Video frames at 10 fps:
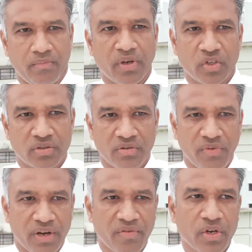because
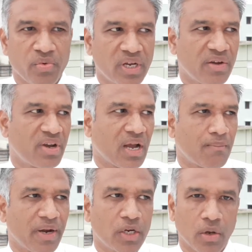whenever you give a
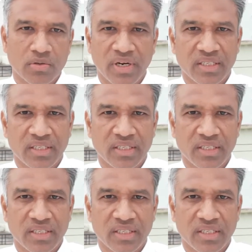complaint also,